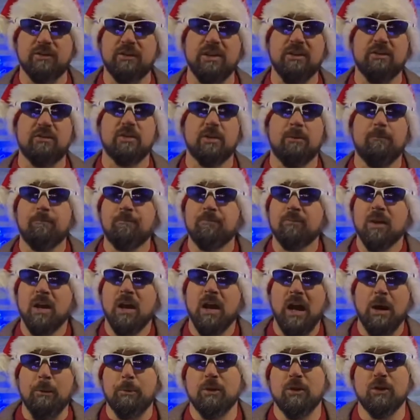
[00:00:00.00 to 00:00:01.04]
Deesum,
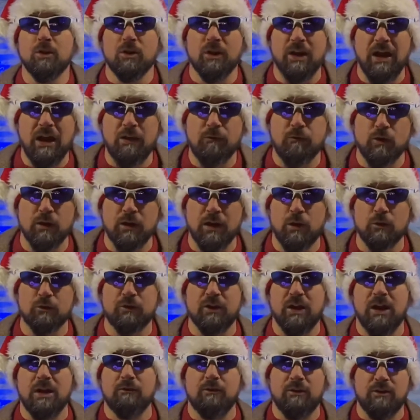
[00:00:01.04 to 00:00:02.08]
I really don't have one
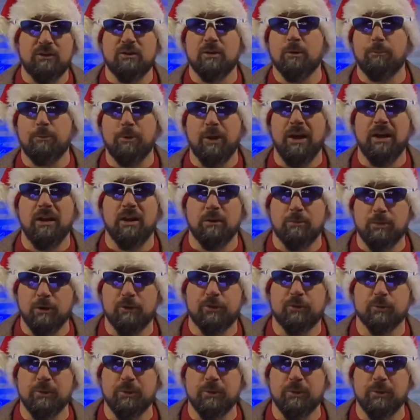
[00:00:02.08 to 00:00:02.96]
outside of his complaining about the